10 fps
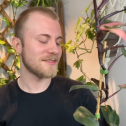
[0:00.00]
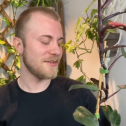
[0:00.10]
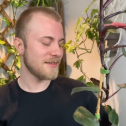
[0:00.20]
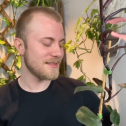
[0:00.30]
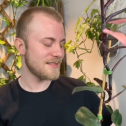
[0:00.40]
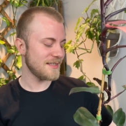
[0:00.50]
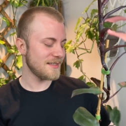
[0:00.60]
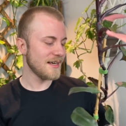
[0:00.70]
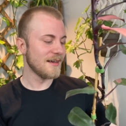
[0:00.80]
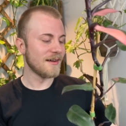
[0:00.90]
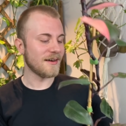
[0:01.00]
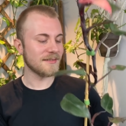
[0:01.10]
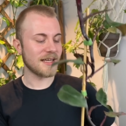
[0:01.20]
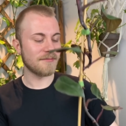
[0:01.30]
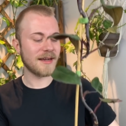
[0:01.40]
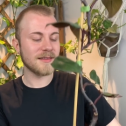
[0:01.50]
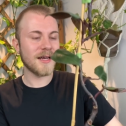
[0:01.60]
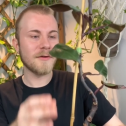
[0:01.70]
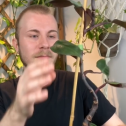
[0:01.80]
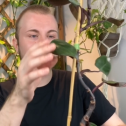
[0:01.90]
So you can see on like my
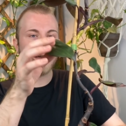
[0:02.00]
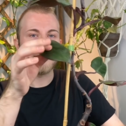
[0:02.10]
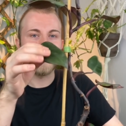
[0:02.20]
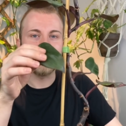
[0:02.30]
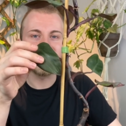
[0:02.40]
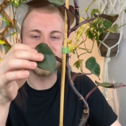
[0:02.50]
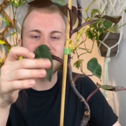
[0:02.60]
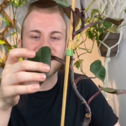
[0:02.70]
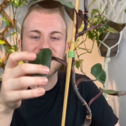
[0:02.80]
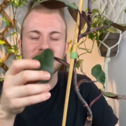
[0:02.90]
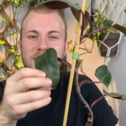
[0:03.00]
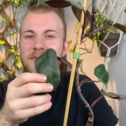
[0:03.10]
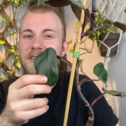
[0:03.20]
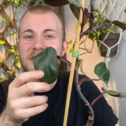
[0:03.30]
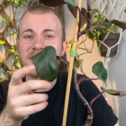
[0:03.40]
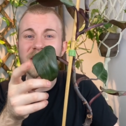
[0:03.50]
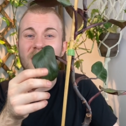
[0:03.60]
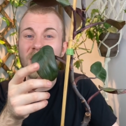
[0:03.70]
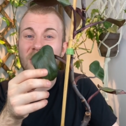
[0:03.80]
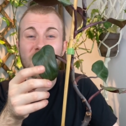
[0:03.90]
lower plant when I first got it, it was really just like
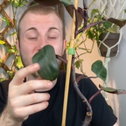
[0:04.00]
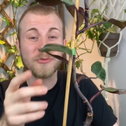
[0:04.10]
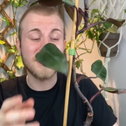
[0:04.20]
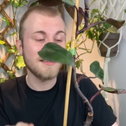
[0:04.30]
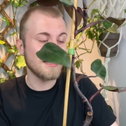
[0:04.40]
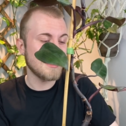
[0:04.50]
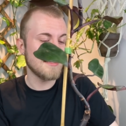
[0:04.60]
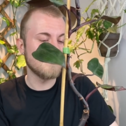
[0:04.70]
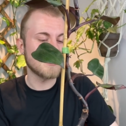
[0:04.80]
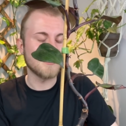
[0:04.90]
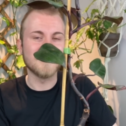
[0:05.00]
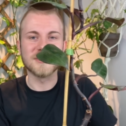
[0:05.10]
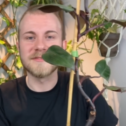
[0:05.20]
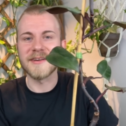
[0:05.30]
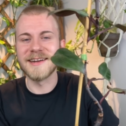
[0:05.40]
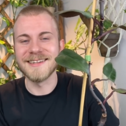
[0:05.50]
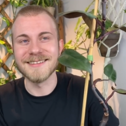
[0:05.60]
all green leaves and it was just very,